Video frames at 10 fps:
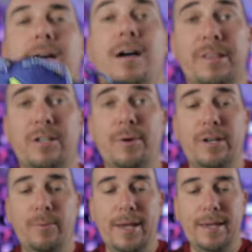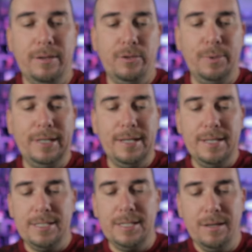Uh, but the quick way, quick and
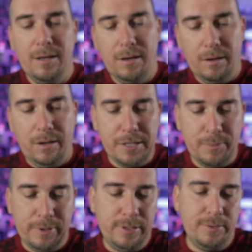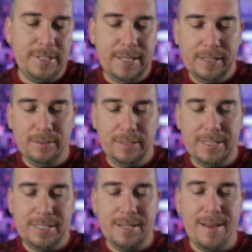easy, all you want to do is take a look at
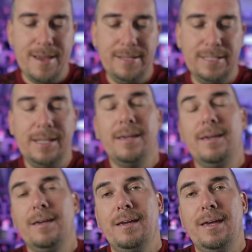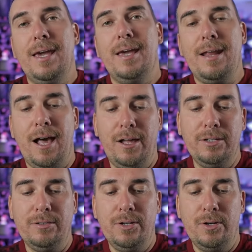the size. And how
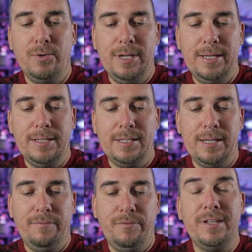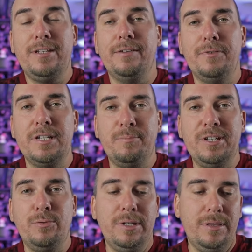you'll know is if the difference
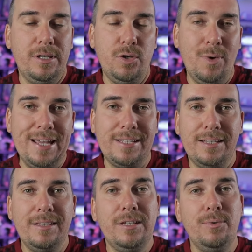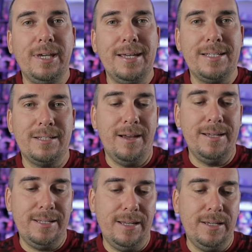between the US and the UK
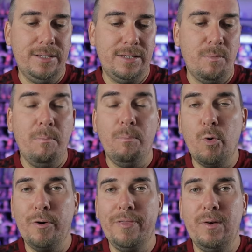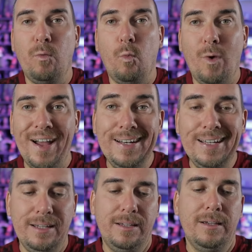size is more than
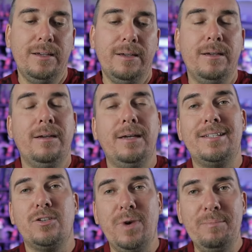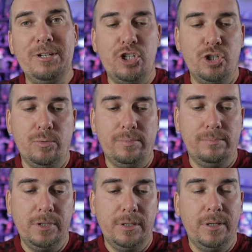one, it's a women's shoe.
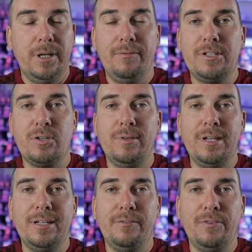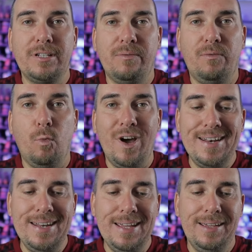If it's only a difference of
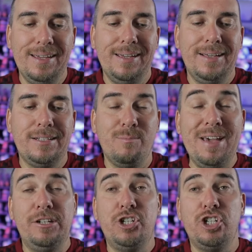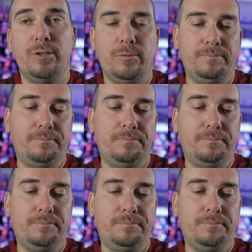one, it's a men's shoe.